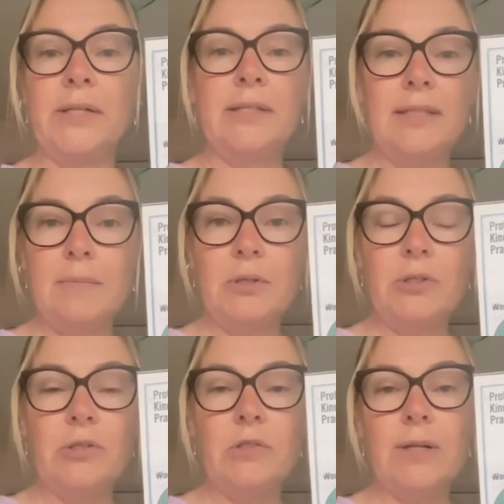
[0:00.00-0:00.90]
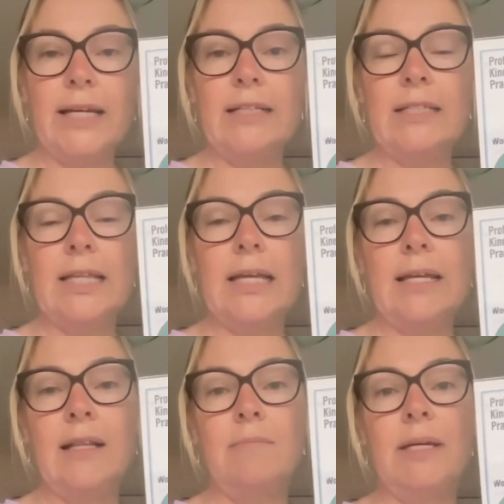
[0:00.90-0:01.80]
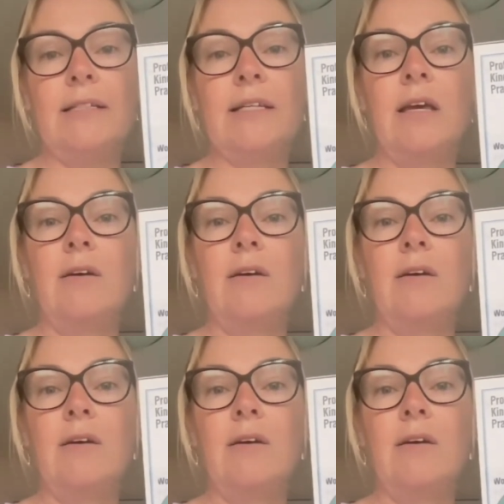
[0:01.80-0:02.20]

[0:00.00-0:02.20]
the emotions related to that element,